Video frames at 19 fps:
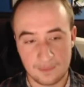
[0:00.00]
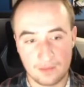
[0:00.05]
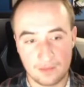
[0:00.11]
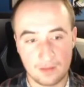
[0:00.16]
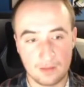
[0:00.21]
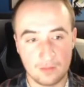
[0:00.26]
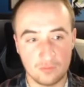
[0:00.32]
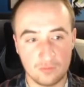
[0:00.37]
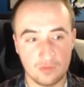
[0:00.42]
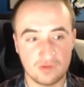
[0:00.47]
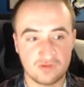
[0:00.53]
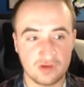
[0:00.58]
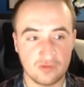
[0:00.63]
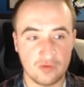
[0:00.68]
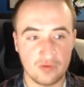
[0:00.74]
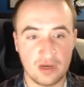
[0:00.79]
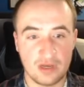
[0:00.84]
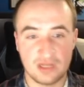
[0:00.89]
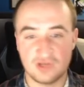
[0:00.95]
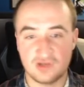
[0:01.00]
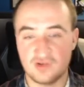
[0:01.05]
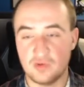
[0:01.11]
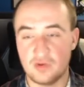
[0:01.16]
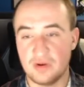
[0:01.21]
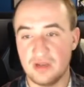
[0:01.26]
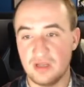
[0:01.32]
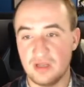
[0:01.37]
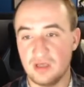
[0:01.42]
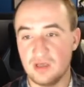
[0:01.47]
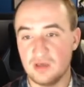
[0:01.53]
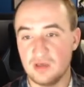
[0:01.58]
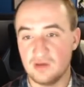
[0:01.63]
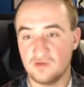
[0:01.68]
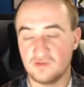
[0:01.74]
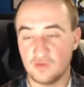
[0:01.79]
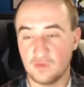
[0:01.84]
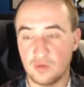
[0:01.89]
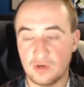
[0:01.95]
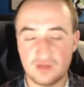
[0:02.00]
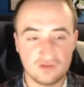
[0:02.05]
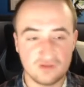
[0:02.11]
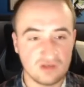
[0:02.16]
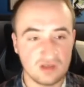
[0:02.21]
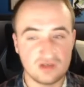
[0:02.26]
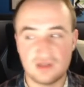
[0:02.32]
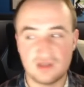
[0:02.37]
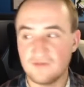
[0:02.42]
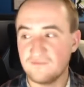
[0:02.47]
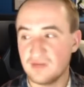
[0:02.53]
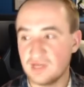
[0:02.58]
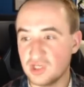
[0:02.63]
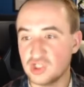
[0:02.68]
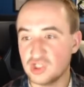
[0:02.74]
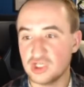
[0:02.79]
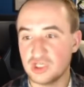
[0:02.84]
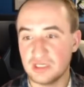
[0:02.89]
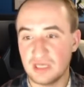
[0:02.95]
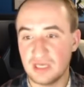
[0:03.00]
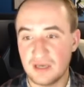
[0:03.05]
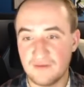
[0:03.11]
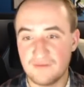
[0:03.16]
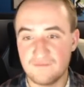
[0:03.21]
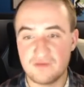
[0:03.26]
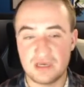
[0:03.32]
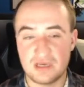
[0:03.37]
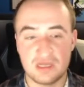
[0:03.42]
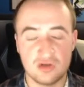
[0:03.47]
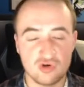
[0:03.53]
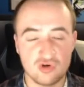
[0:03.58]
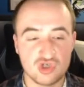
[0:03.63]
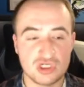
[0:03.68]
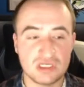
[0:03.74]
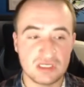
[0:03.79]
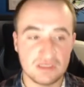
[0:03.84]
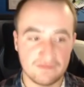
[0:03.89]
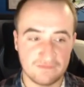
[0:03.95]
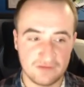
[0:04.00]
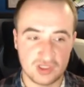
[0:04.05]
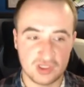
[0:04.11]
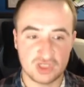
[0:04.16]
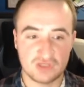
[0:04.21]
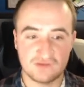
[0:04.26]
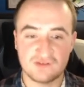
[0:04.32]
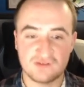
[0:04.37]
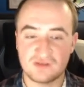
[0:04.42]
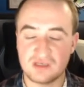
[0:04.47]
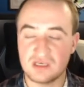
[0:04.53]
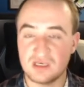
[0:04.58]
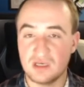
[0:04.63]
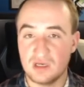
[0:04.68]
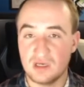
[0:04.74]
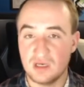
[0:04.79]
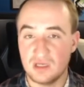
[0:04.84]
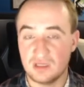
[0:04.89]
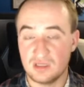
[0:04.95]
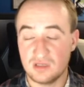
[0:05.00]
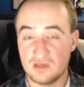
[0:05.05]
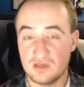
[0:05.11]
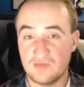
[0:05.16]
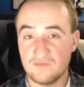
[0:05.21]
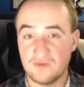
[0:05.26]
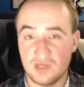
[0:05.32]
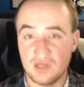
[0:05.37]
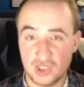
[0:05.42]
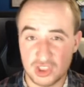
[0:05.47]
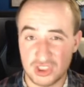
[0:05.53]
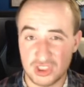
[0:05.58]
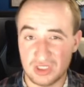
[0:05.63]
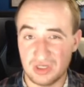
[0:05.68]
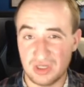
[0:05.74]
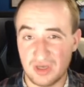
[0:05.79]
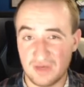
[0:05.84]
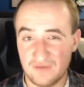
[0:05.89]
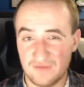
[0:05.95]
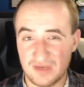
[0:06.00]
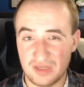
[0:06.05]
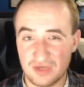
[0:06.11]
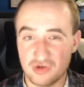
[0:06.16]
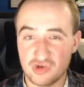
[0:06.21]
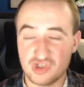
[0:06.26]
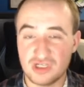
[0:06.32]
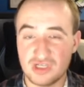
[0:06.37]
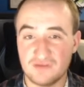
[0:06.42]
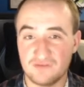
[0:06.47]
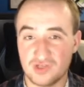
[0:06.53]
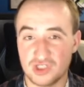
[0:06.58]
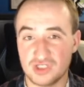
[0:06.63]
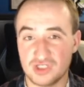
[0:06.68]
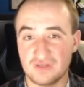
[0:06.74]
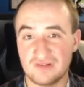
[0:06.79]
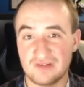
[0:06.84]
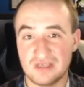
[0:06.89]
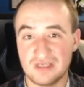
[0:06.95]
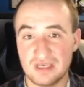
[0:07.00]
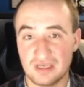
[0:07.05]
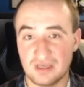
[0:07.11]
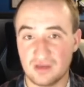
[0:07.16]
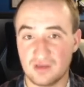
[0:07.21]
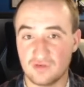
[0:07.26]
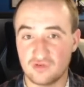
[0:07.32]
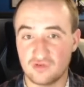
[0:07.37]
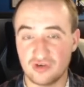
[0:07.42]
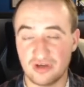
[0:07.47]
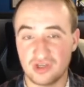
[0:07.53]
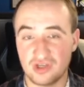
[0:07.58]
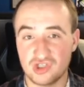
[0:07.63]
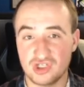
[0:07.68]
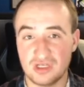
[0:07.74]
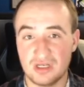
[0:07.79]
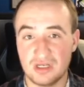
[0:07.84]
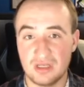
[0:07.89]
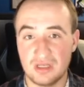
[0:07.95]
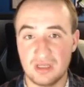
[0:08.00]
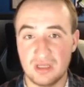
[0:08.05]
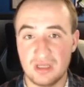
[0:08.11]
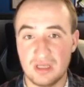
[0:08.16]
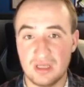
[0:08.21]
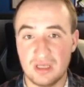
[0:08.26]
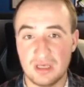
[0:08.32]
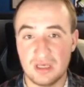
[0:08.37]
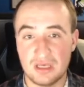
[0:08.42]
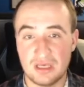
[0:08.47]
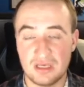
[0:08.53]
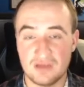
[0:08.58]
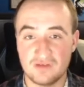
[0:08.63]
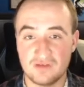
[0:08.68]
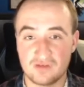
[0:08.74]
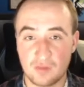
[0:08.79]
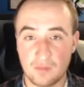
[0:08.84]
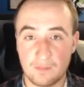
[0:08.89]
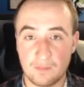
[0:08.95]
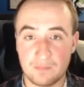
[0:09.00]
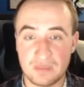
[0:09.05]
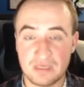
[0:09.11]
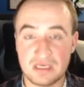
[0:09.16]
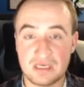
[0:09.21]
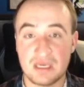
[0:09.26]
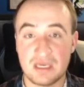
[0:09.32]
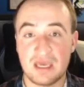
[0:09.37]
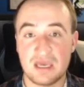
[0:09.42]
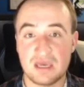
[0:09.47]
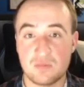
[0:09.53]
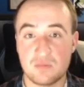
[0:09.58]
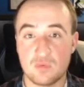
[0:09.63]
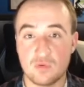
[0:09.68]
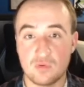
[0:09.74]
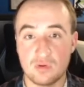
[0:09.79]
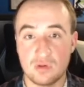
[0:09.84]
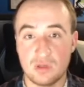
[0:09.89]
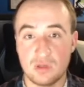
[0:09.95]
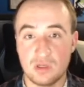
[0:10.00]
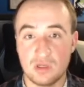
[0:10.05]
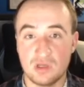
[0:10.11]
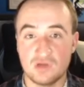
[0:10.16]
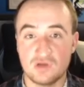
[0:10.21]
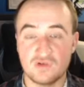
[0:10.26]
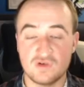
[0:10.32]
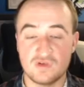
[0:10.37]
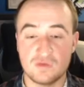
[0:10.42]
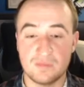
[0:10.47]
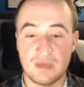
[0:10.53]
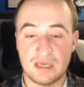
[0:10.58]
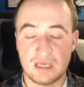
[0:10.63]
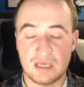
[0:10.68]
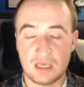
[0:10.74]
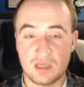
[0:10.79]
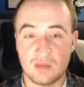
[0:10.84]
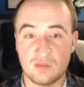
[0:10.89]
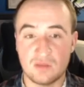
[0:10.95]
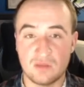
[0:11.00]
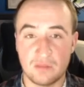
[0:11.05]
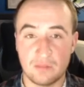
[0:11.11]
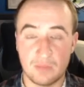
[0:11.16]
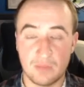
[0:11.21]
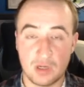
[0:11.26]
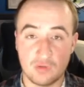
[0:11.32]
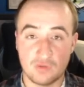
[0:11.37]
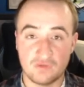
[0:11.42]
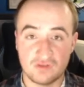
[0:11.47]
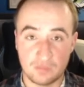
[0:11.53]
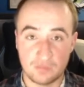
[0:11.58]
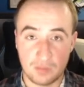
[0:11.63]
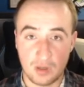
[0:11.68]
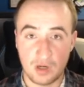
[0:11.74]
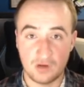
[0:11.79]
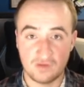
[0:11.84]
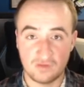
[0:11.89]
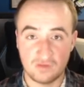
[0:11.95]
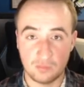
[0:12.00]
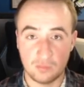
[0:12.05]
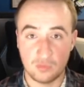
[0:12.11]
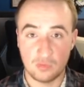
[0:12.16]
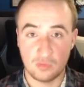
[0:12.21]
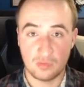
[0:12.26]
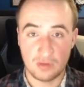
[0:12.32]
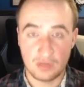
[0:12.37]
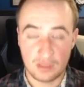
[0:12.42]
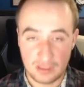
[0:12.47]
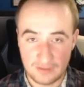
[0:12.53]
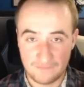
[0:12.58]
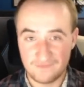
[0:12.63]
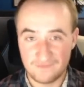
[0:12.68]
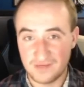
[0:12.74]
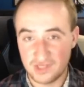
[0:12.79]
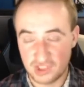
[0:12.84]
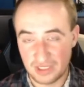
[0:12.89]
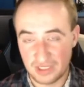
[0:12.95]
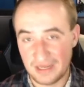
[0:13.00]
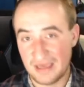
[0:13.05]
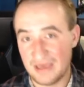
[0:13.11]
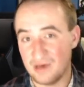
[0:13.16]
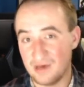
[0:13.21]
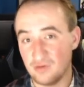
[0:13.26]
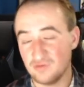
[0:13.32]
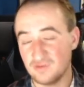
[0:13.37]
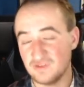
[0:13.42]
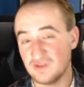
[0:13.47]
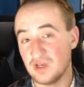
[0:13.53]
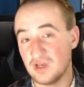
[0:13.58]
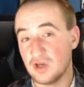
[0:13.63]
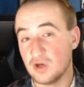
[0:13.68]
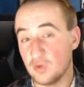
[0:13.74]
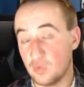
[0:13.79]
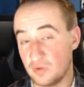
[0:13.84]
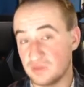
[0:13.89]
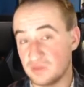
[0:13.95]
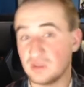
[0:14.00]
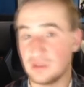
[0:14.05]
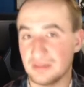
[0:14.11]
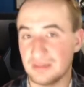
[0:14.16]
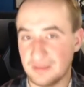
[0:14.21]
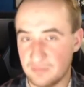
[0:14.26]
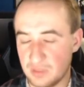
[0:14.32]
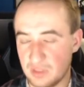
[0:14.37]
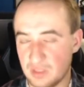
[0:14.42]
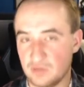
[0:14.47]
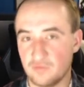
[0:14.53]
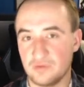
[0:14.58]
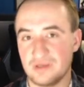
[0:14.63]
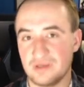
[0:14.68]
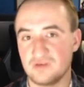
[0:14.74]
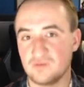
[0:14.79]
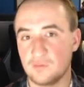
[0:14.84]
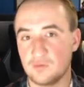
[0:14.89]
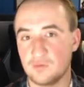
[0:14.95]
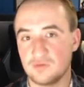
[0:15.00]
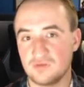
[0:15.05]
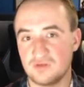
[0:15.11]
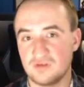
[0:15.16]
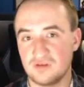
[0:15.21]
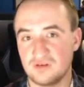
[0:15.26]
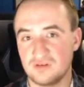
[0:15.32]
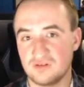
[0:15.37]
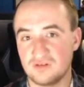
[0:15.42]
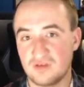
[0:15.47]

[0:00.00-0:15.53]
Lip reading: let's get right into it. So, what is the definition of energy efficiency? The definition of energy efficiency in construction is being able to make the most possible efficient house with the limited resources.